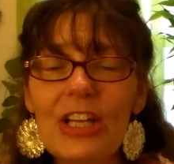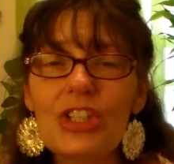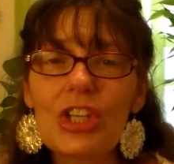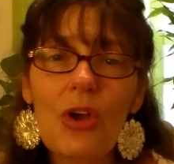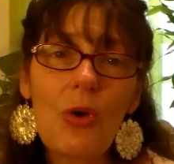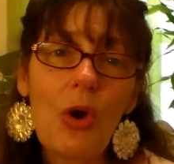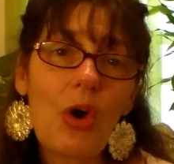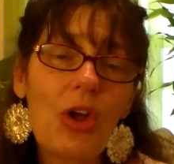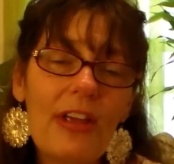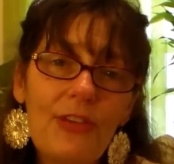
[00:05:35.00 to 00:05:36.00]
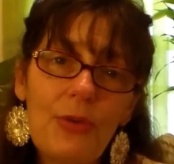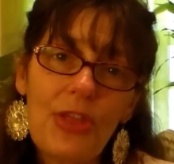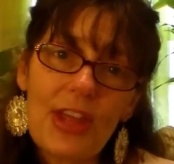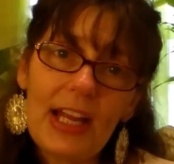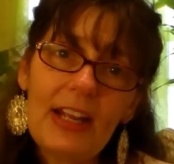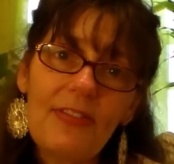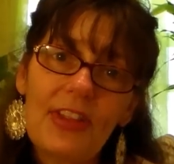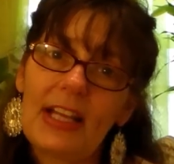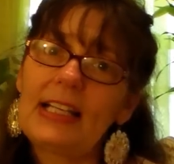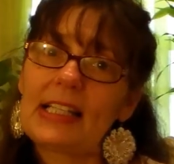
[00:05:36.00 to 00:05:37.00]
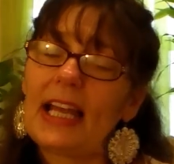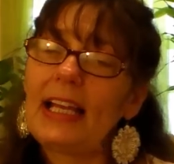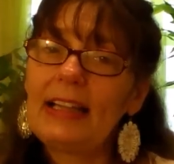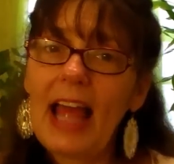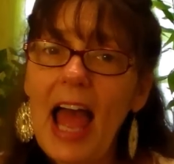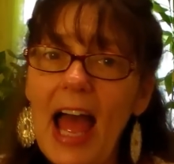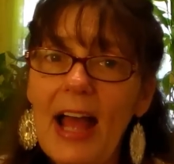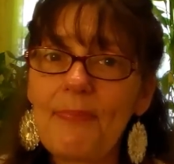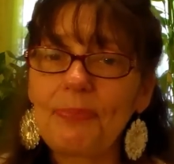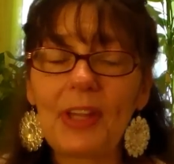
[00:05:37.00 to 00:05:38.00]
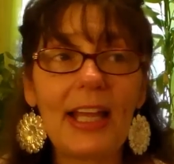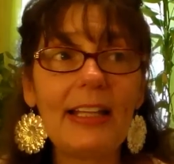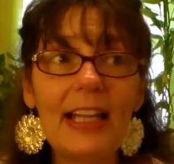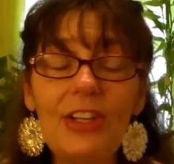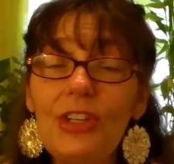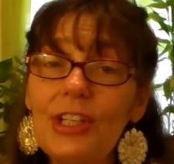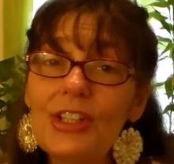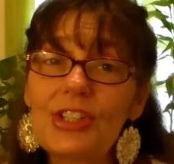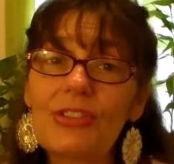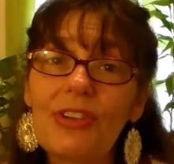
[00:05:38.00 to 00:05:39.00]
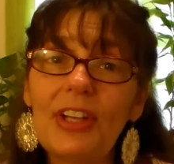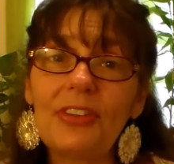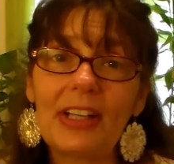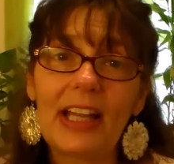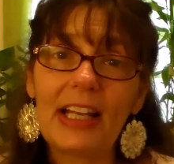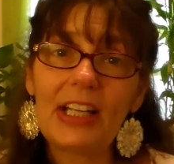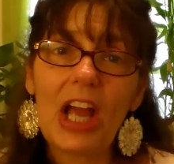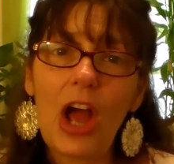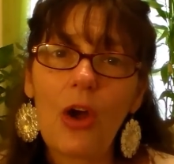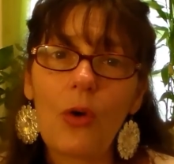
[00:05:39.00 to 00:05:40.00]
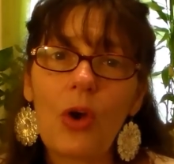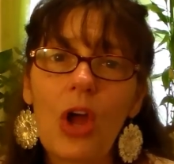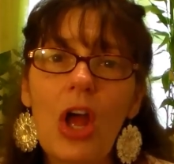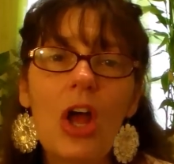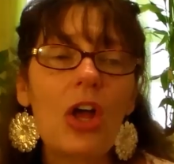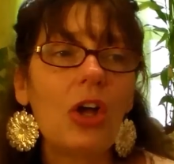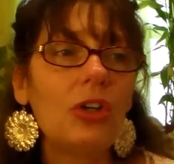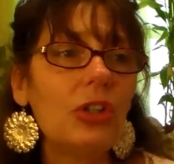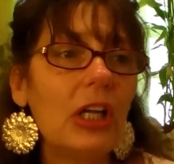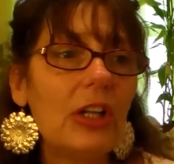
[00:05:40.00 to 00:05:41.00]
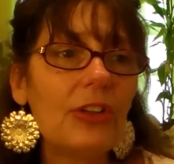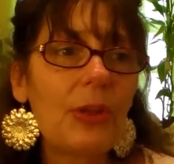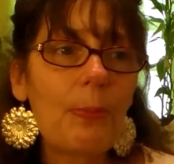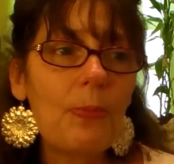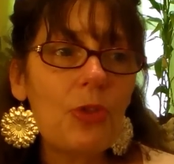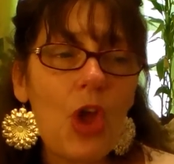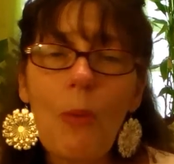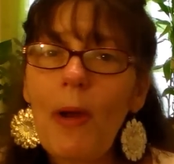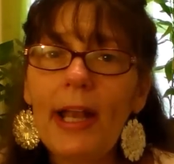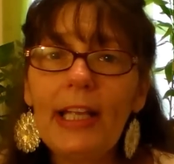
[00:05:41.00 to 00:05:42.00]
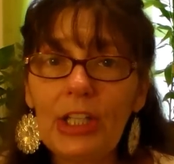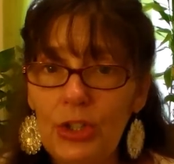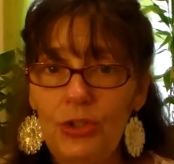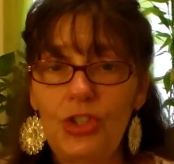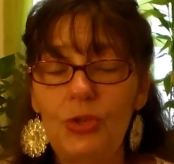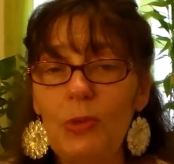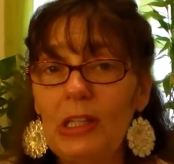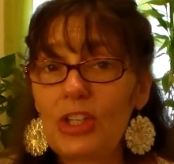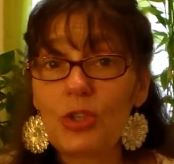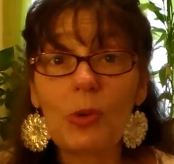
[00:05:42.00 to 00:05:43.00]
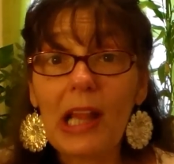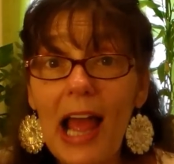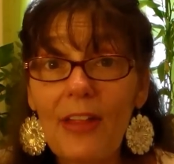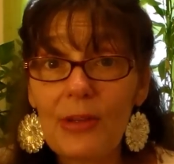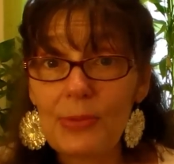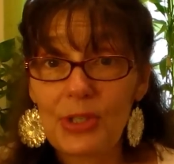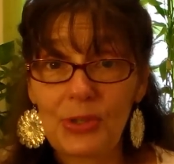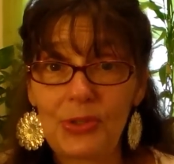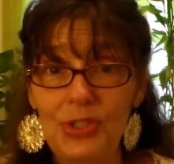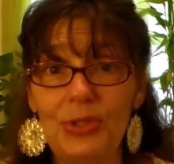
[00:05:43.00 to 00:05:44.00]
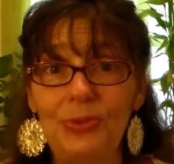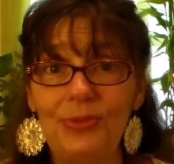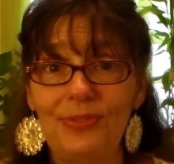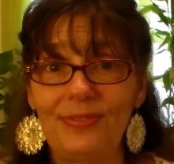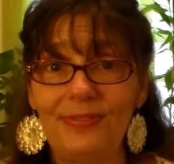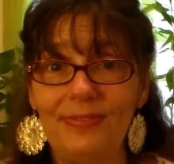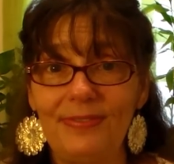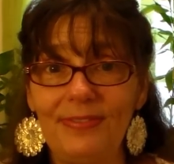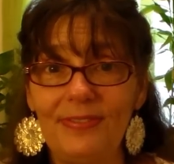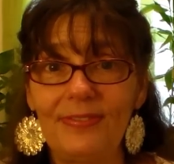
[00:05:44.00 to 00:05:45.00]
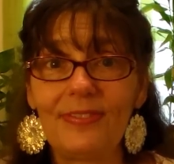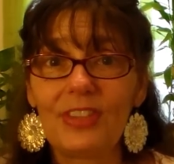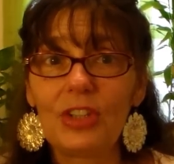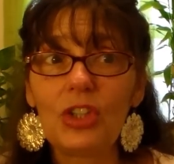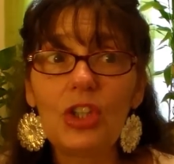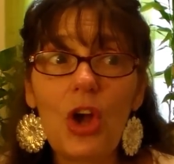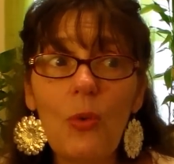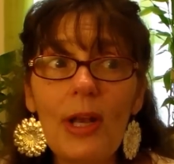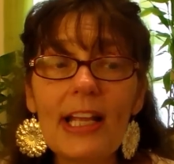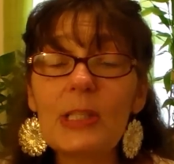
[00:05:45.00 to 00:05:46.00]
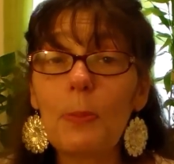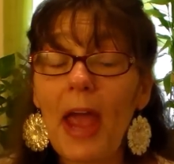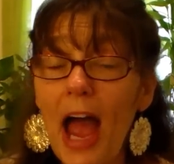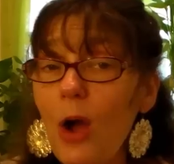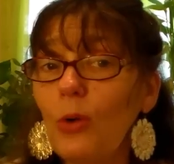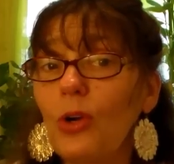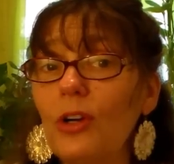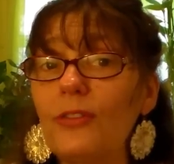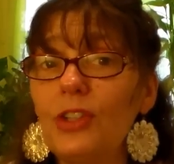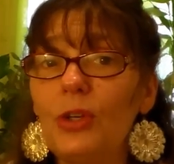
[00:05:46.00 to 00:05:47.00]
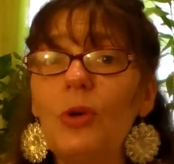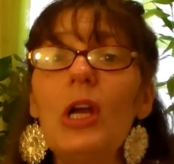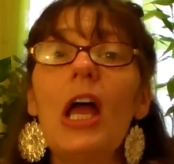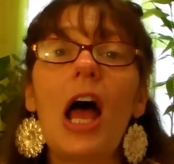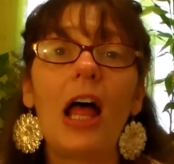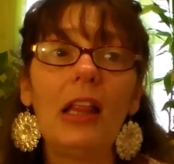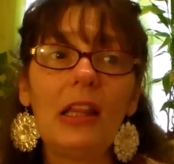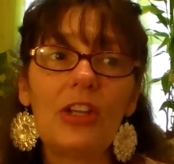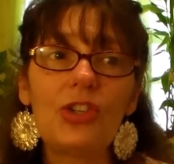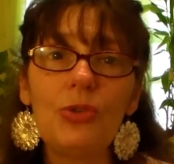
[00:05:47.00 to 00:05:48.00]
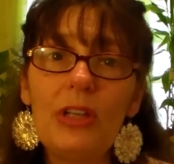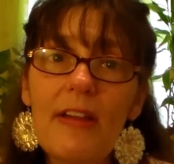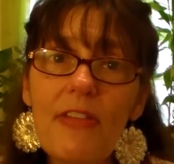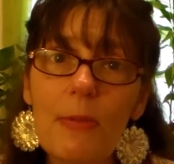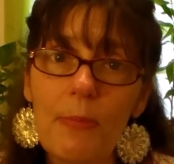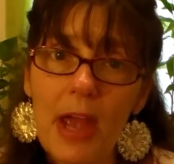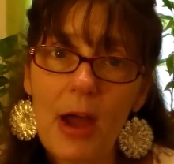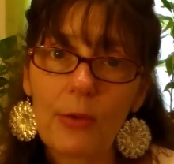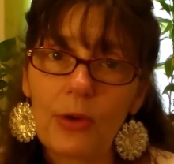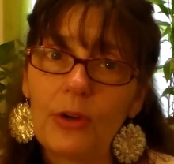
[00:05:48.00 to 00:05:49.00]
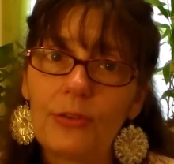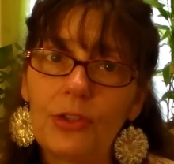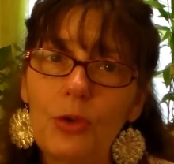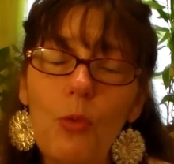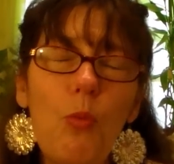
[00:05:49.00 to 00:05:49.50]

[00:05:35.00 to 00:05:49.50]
So if you think of things like that, and then you can surrender and let it go. Nobody can hurt you unless you allow them to hurt you. No one has power over you unless you give them power over you.